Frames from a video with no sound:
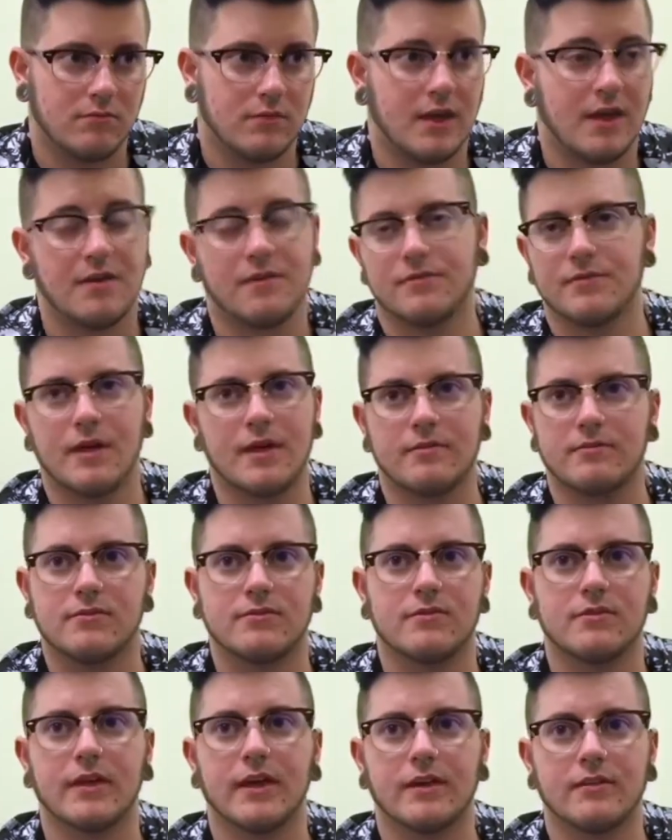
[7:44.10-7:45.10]
eh,
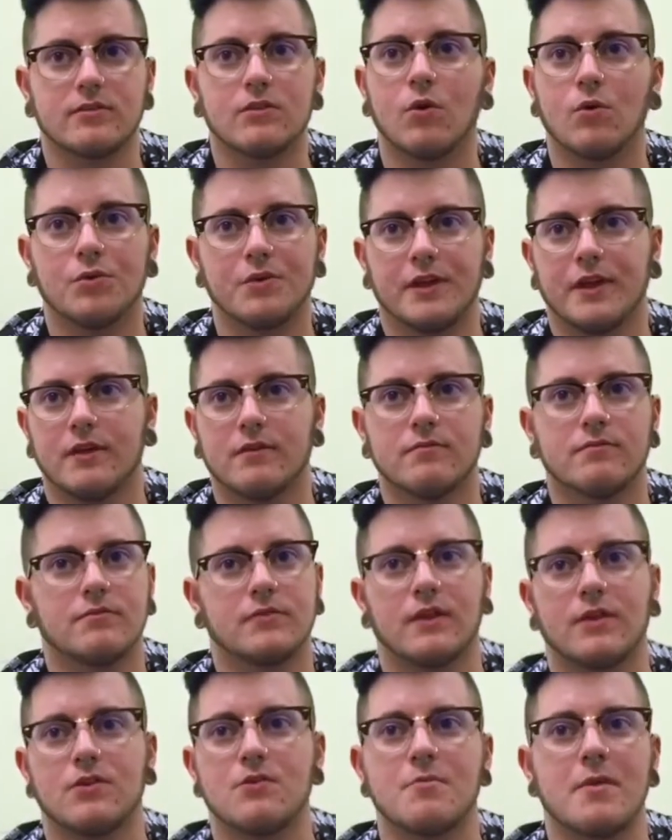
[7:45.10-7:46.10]
that's like the only
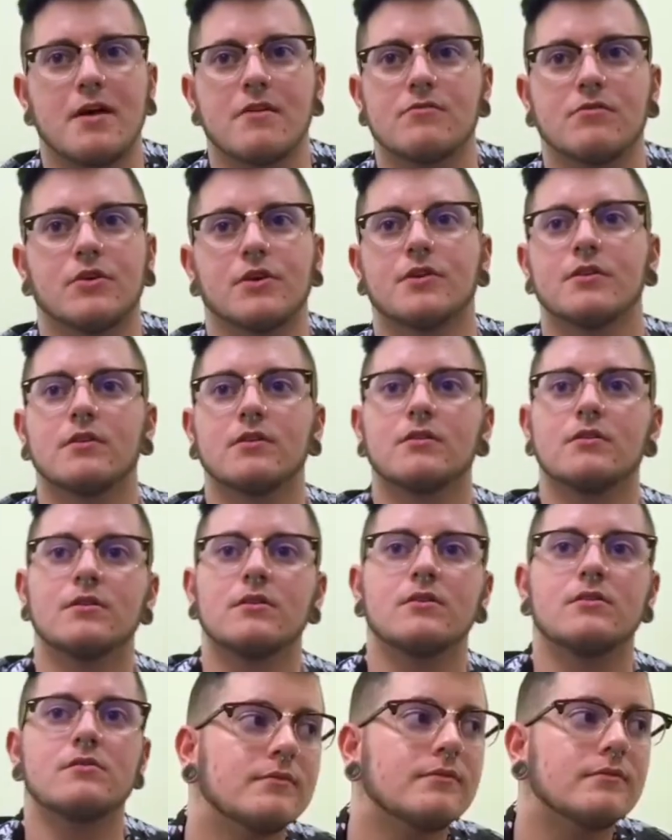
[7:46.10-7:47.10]
thing you pay for.
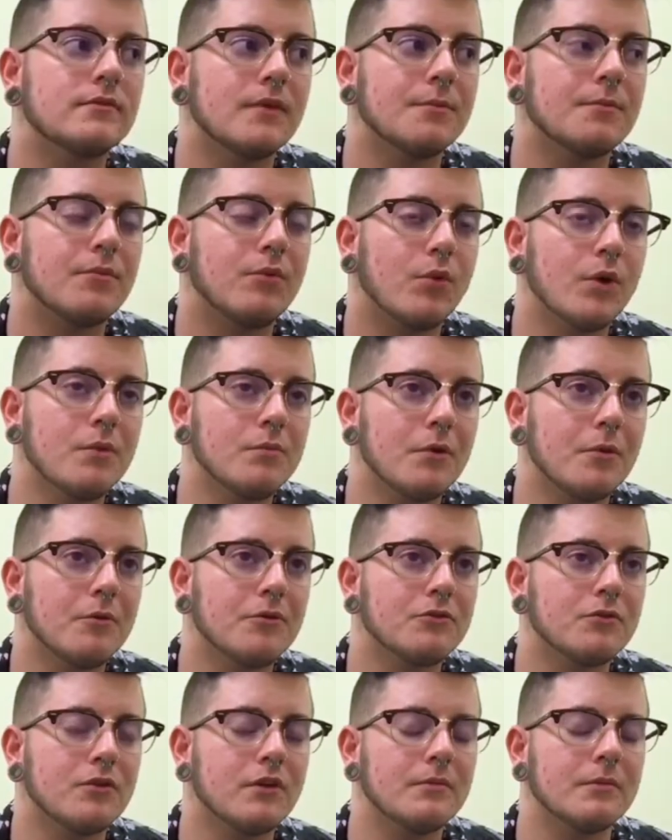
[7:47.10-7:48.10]
The one barber
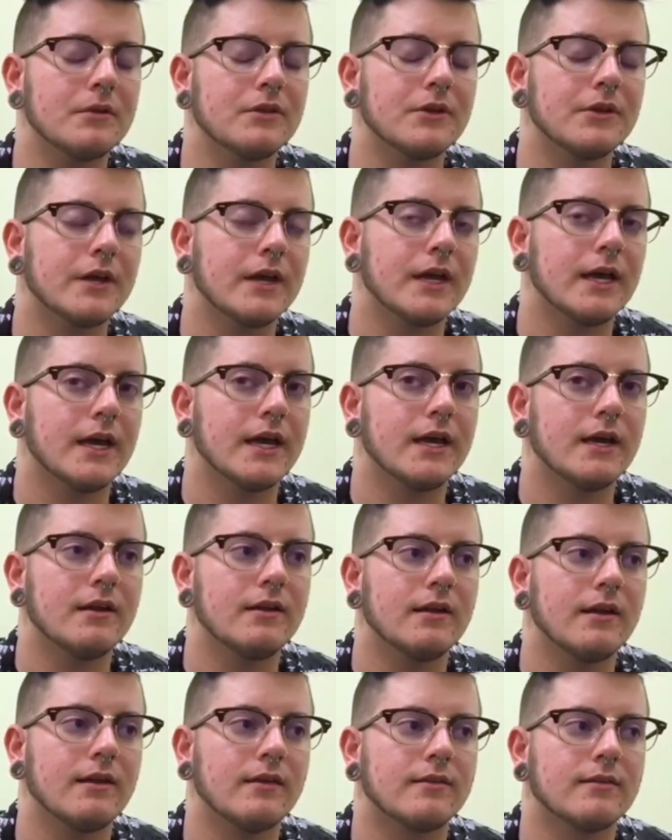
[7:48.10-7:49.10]
school I've been looking at,
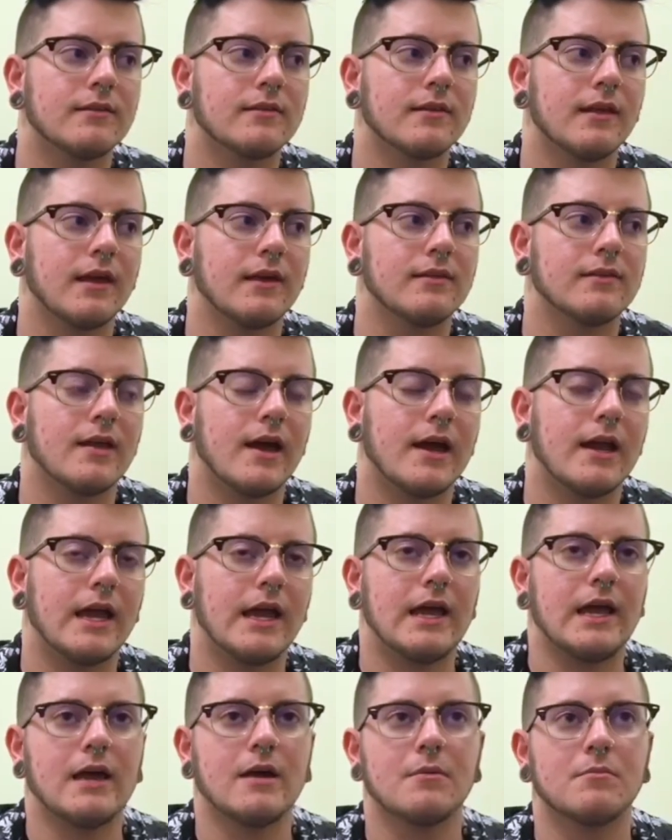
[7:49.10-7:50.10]
it's like 9
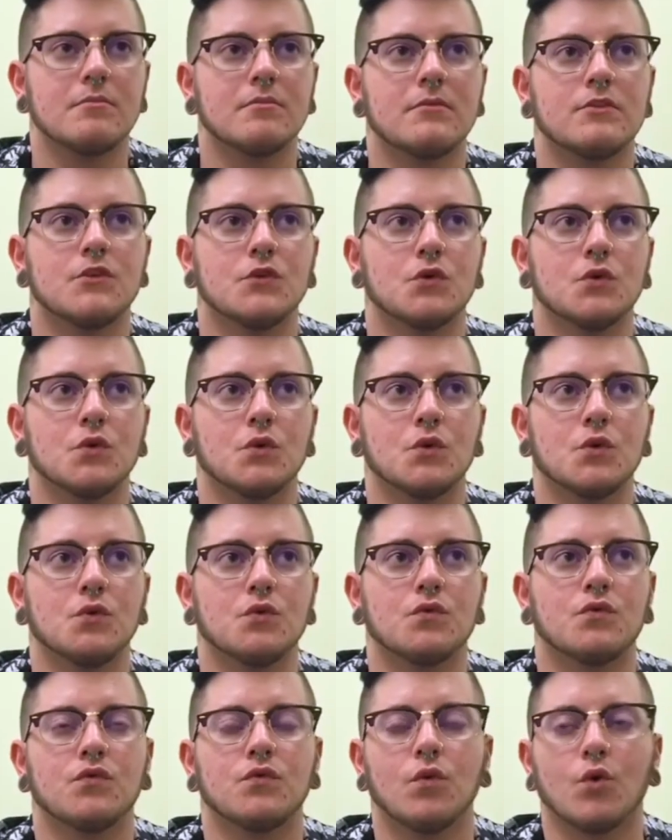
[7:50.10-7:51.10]
a.m. to
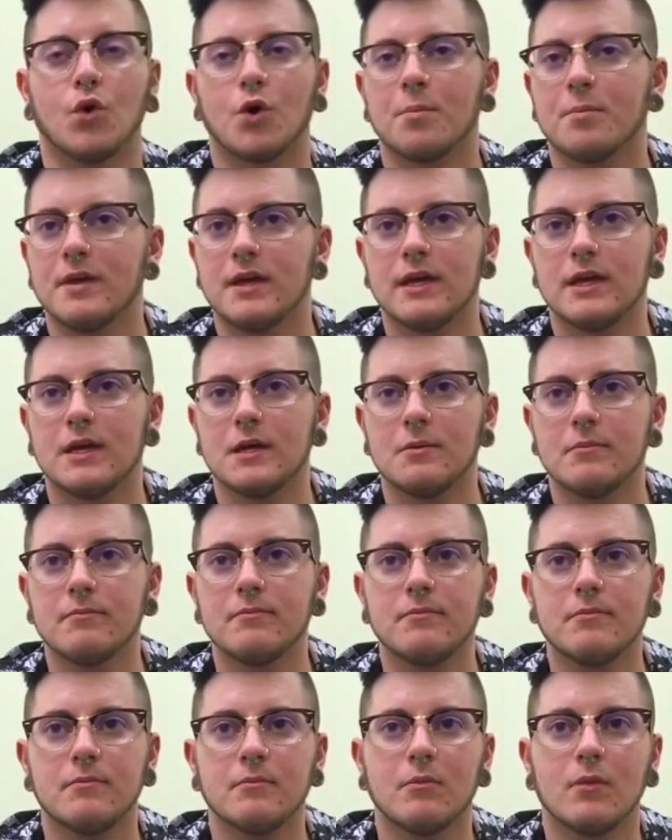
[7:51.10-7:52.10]
4
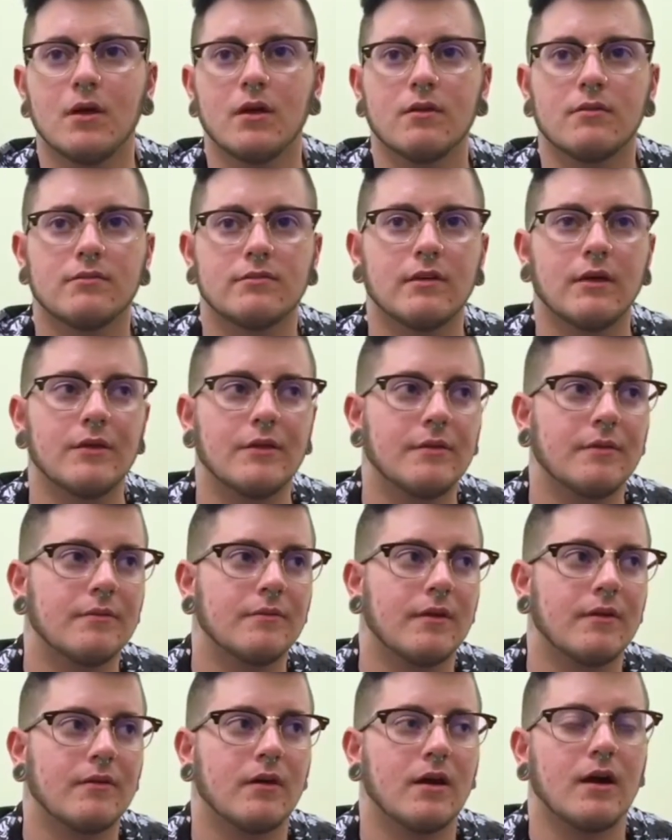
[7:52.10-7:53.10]
p.m. So
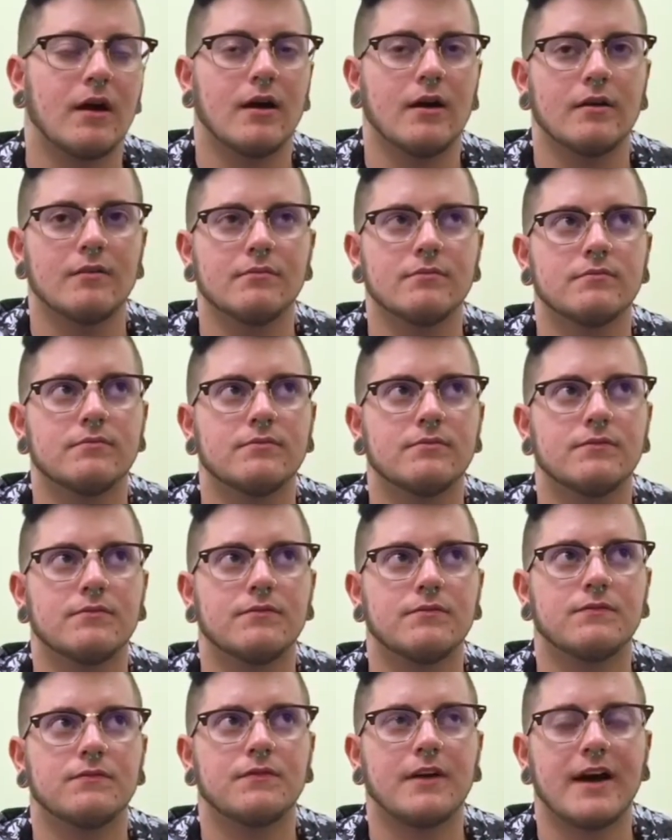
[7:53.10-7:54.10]
uh,
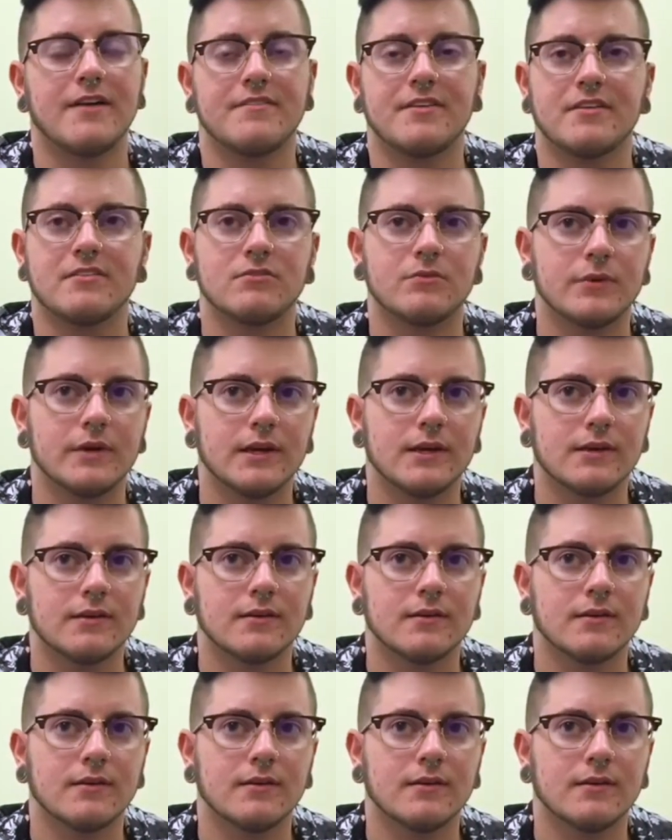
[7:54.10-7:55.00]
five days a week.